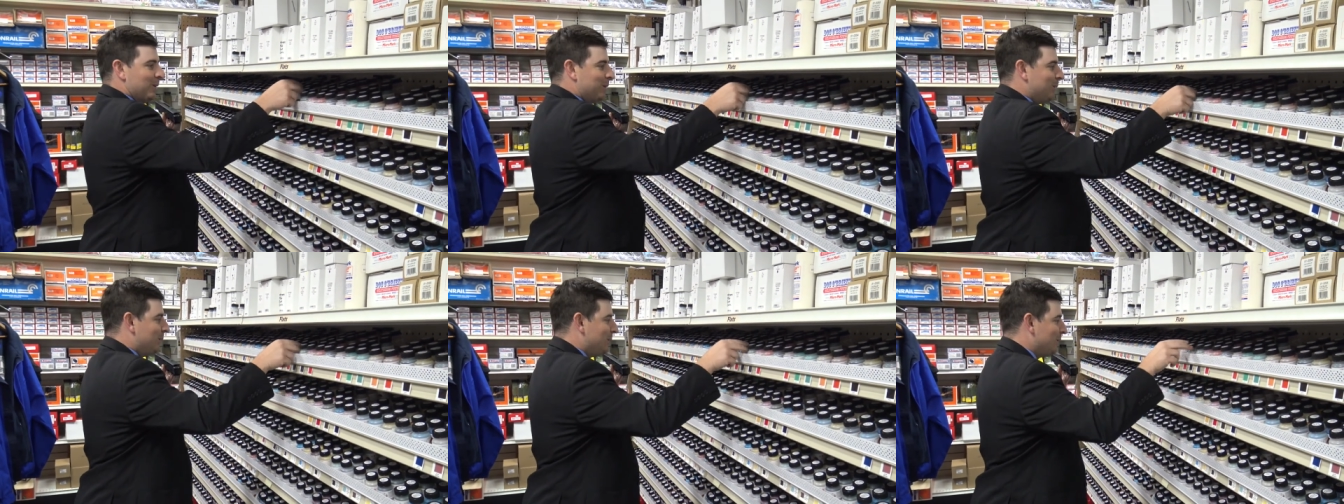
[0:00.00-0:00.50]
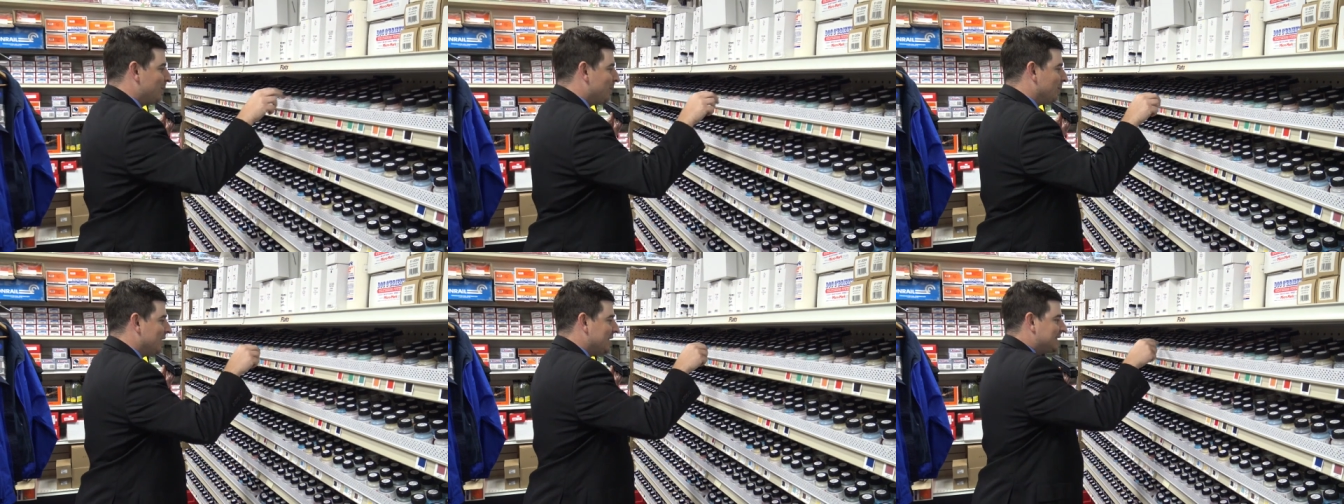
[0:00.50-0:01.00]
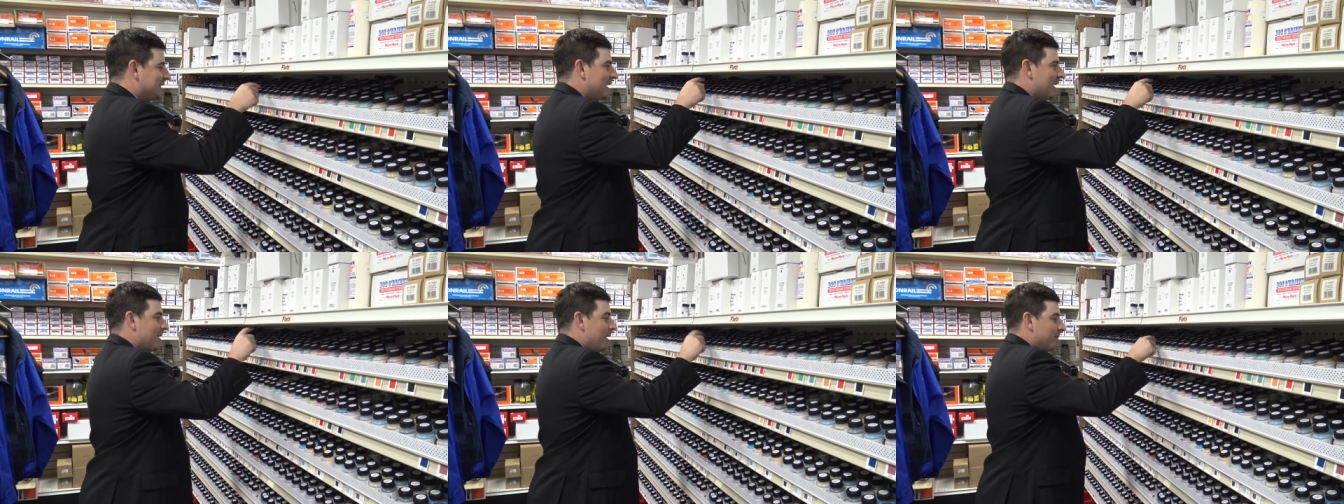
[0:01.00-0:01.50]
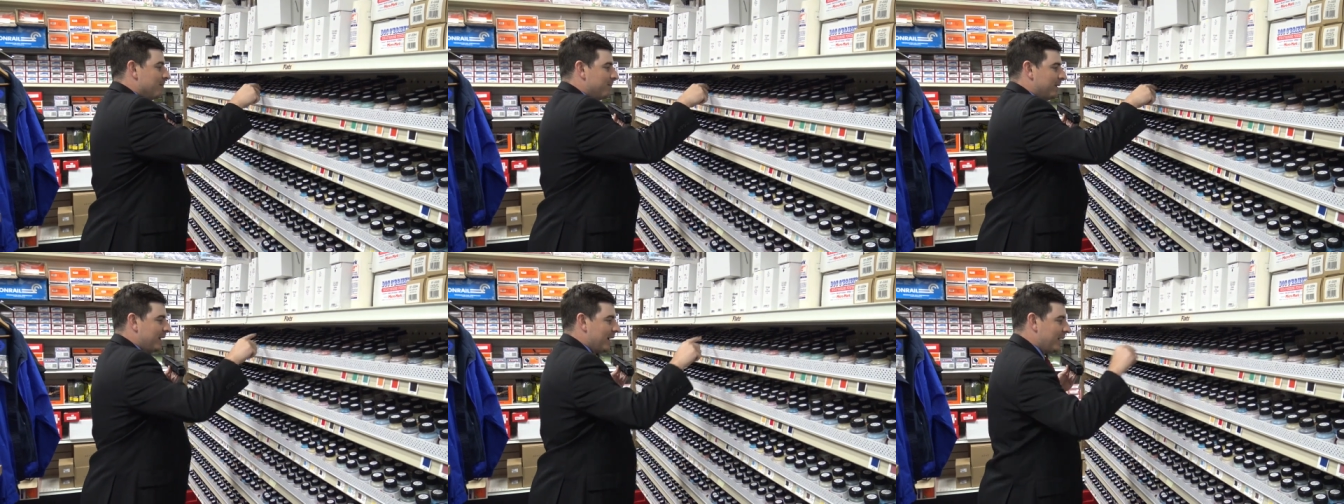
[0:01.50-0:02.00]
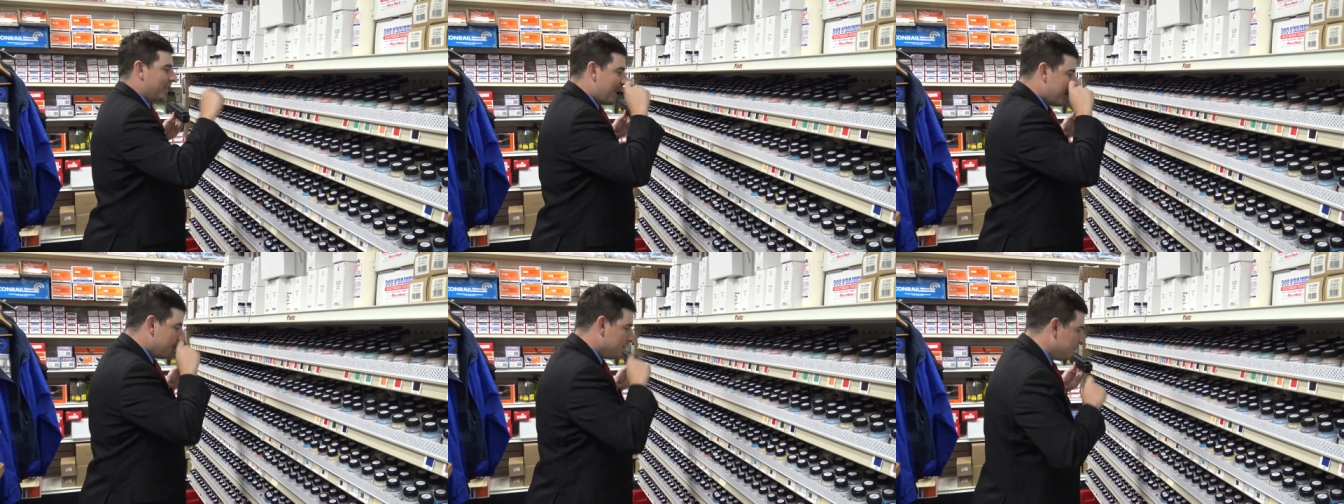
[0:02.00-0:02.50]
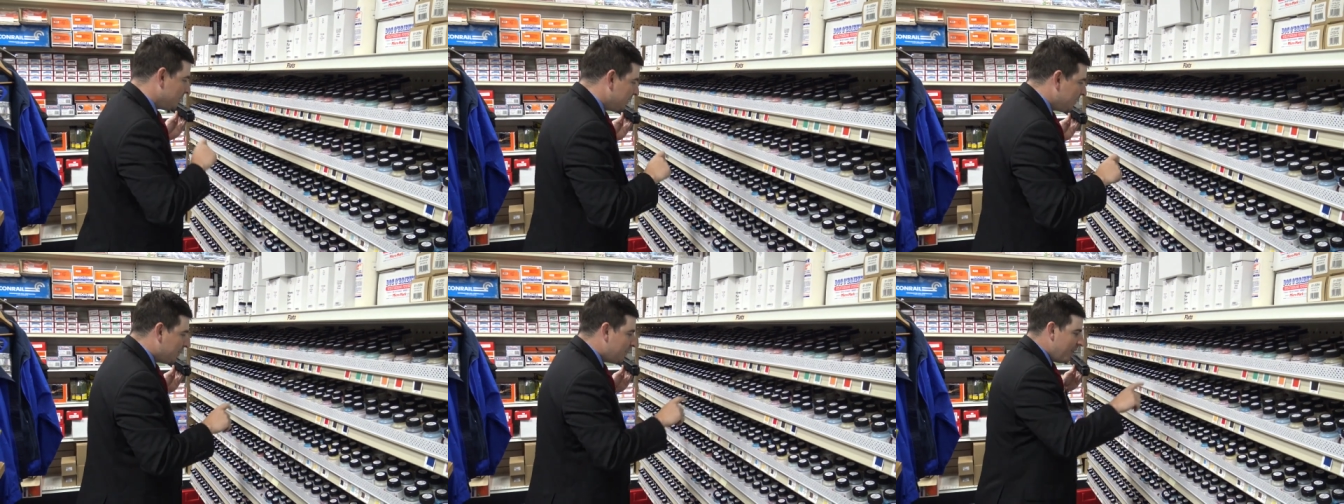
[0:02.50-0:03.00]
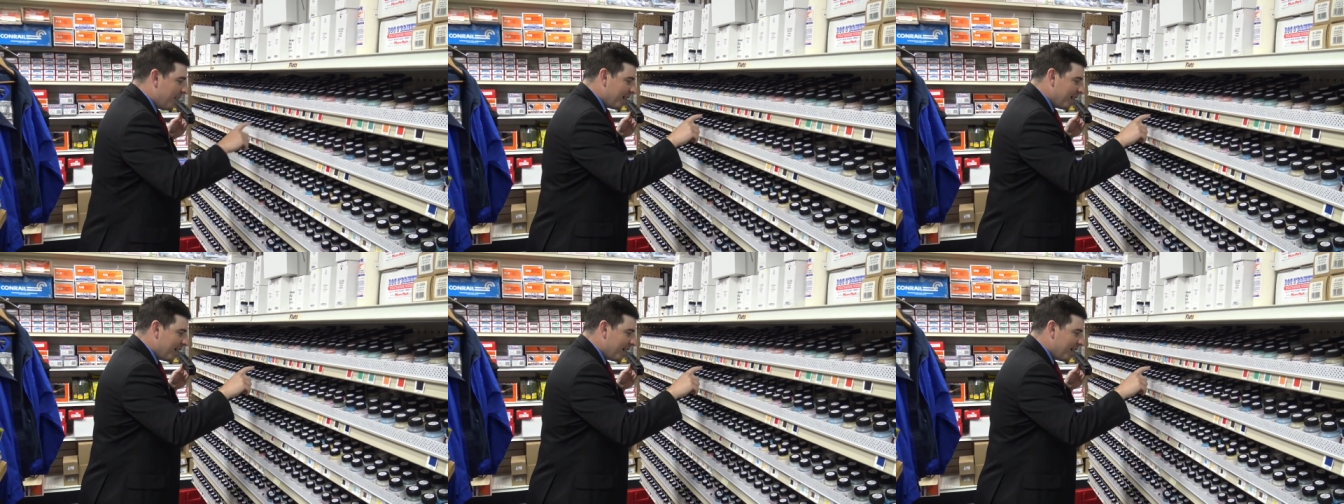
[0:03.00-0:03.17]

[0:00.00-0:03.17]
Ooh, let's see, B and M blue.